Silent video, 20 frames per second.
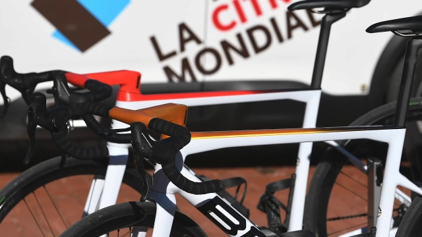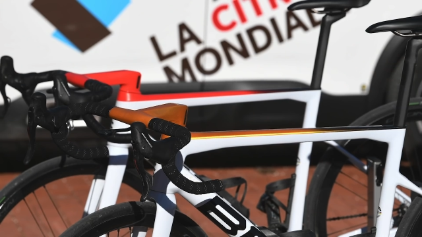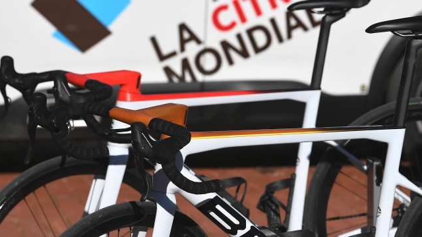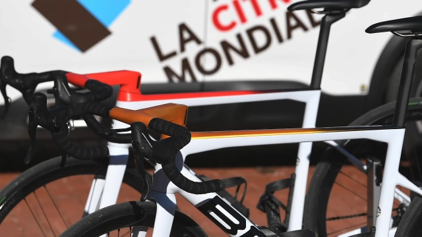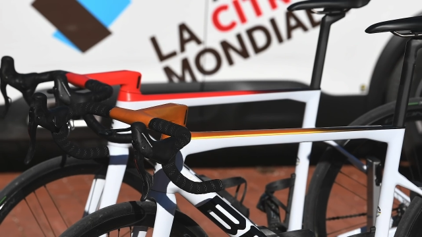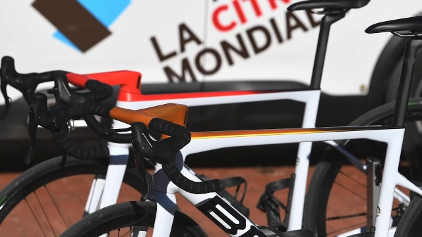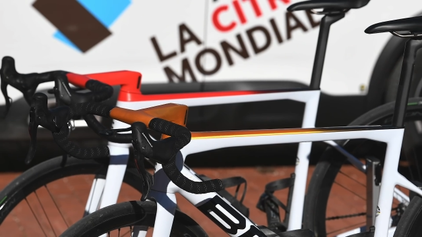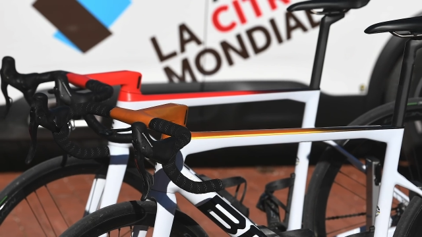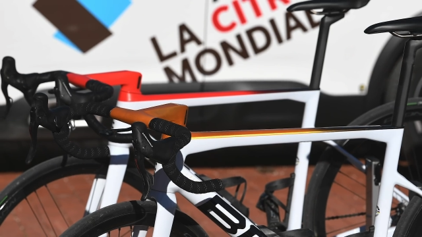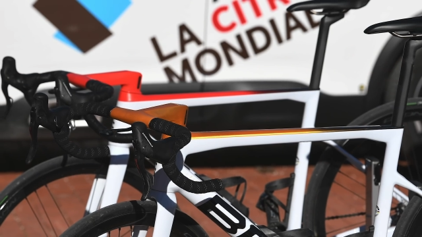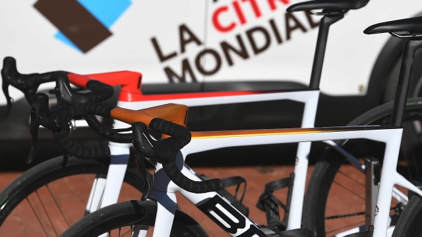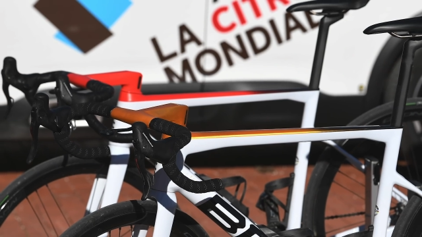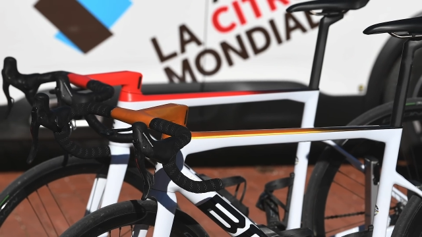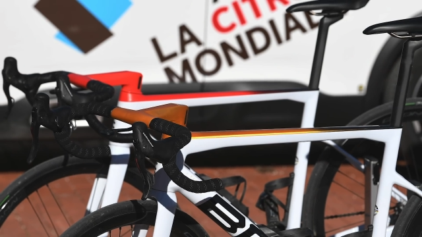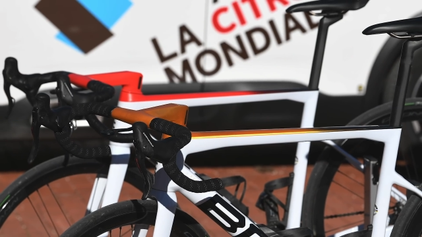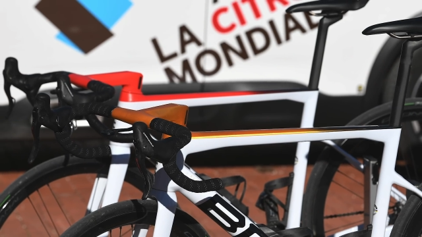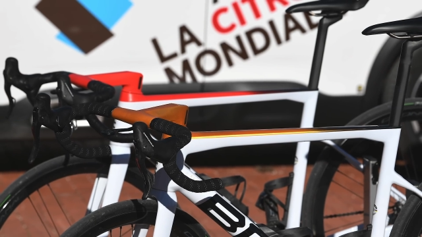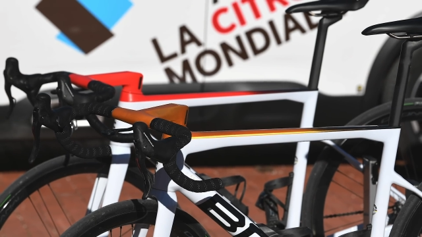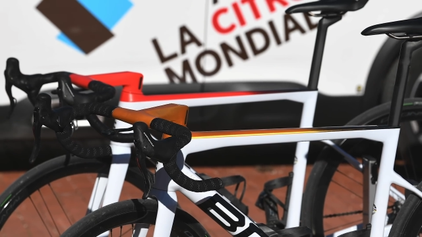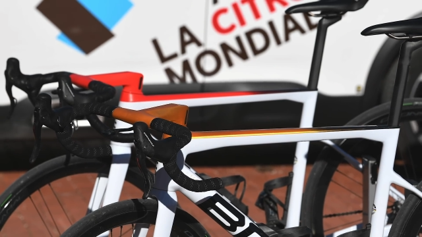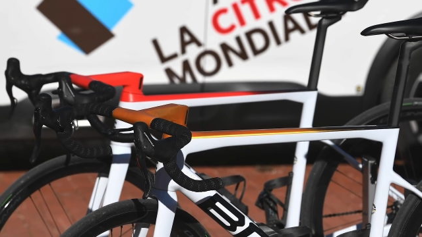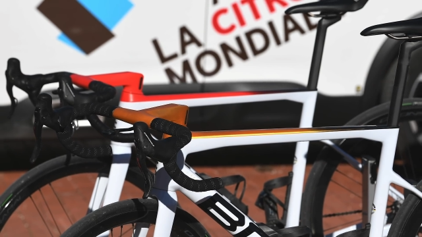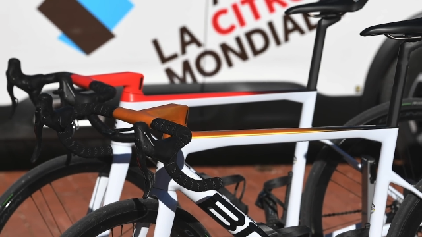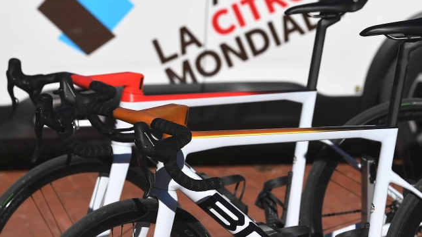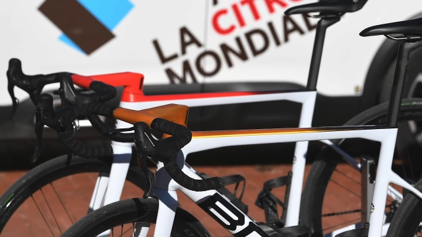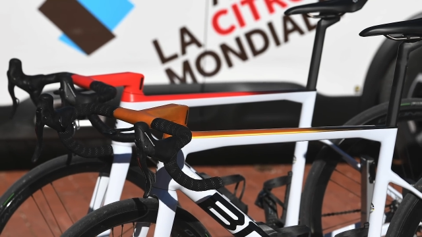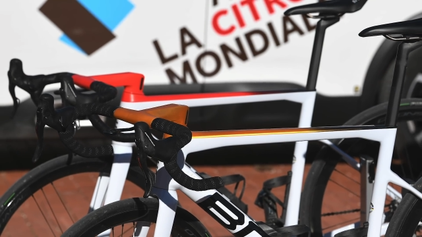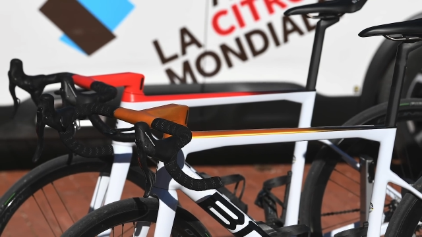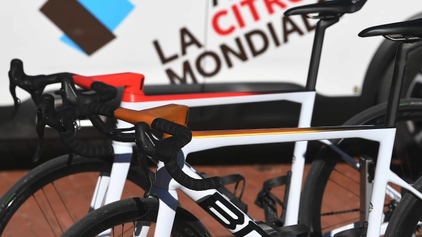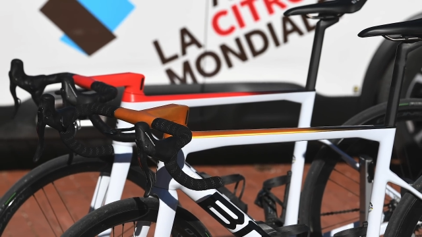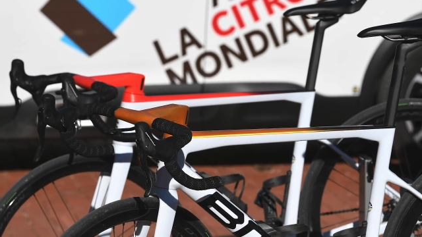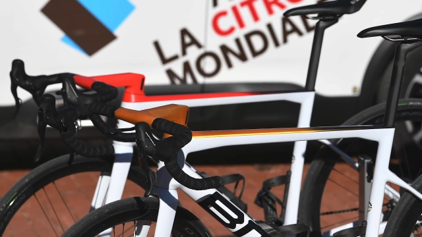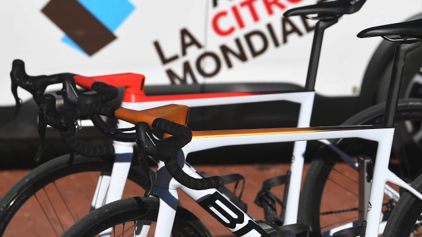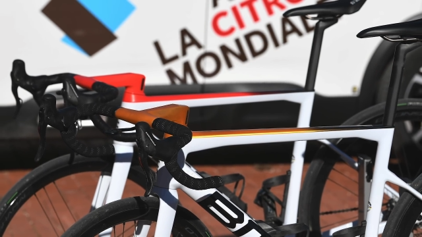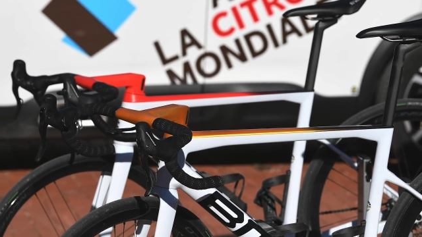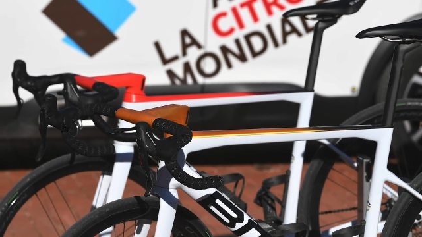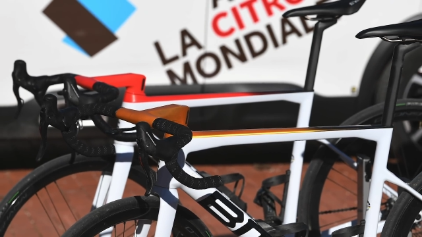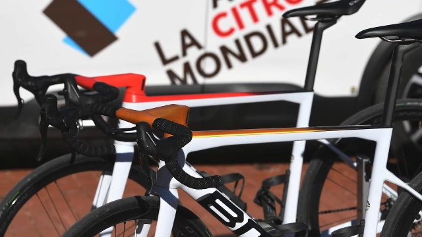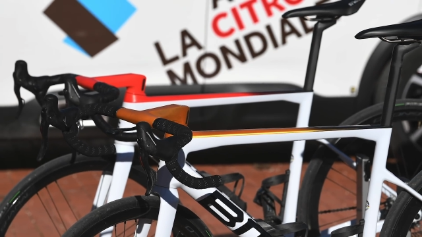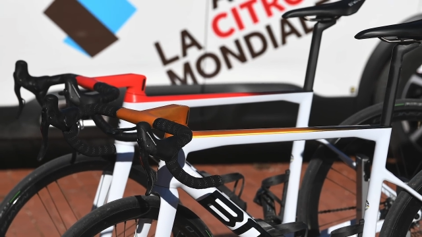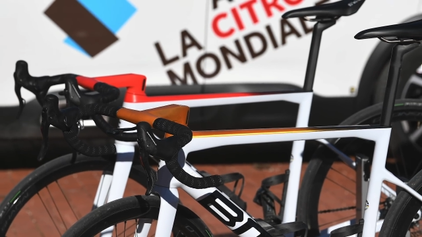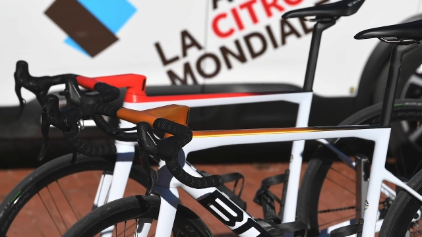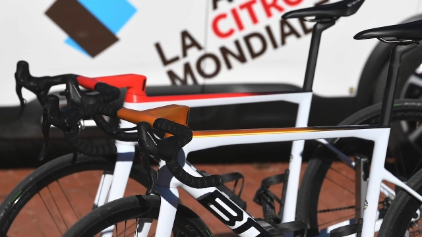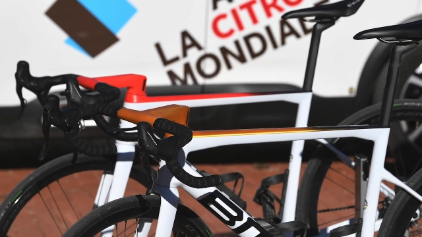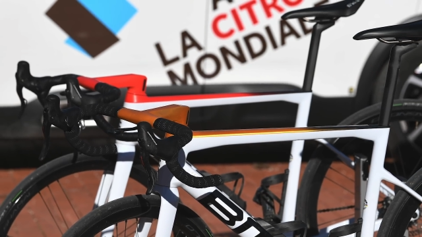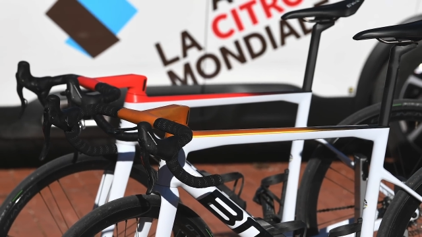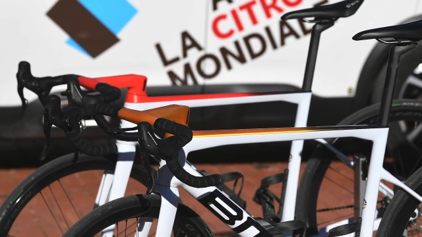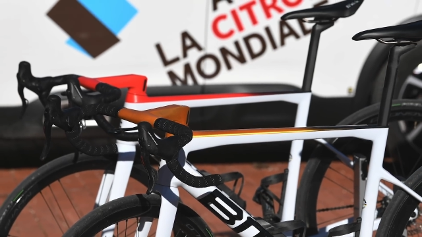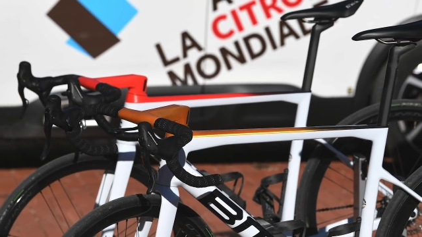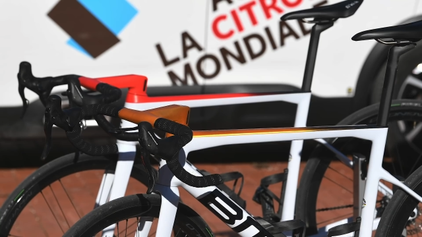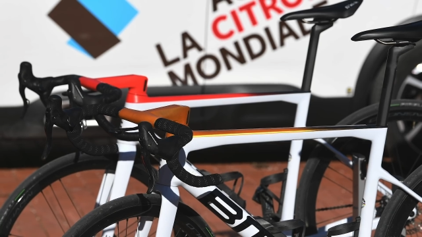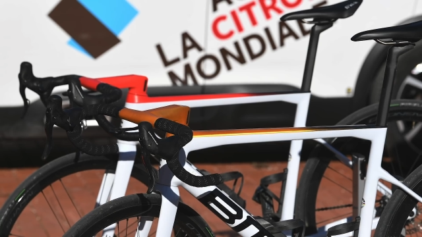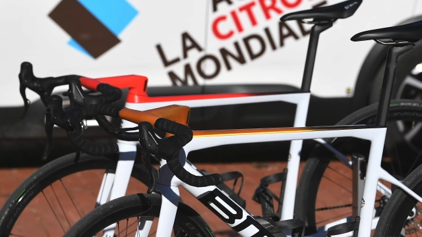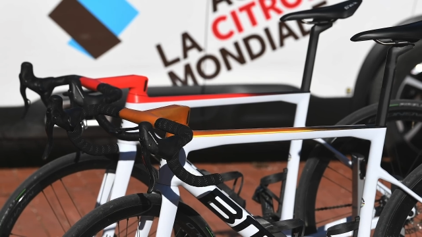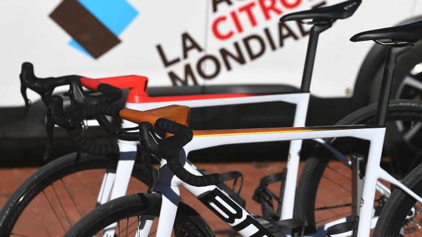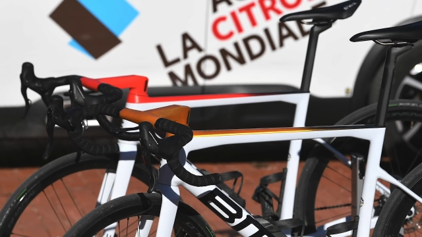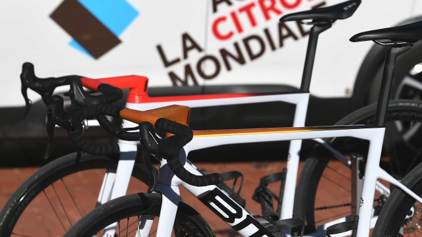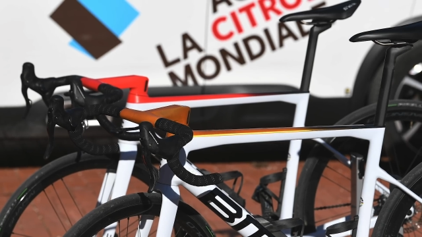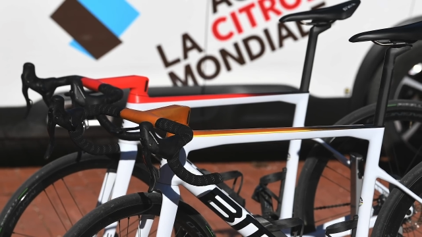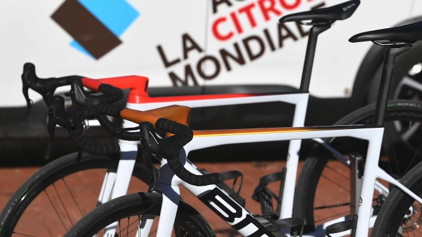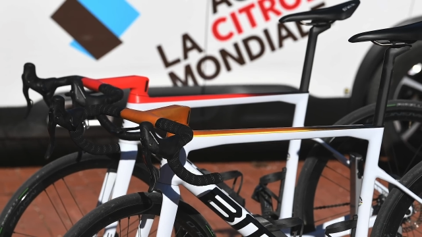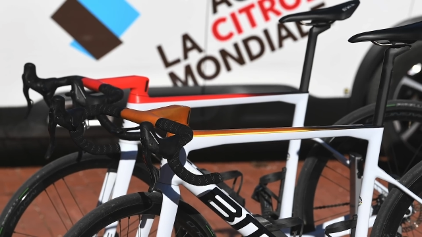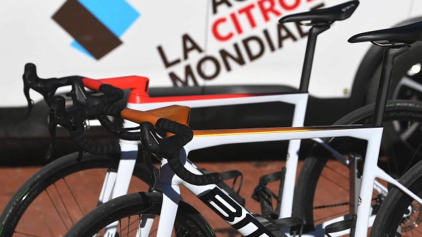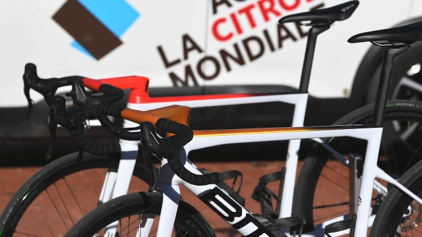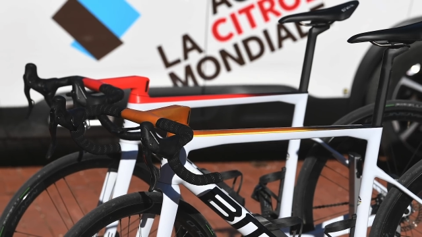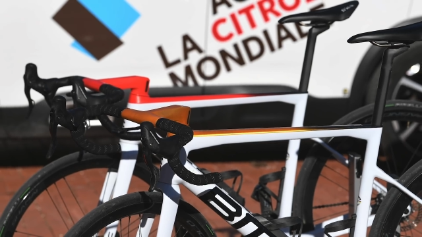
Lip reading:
(no speaker visible)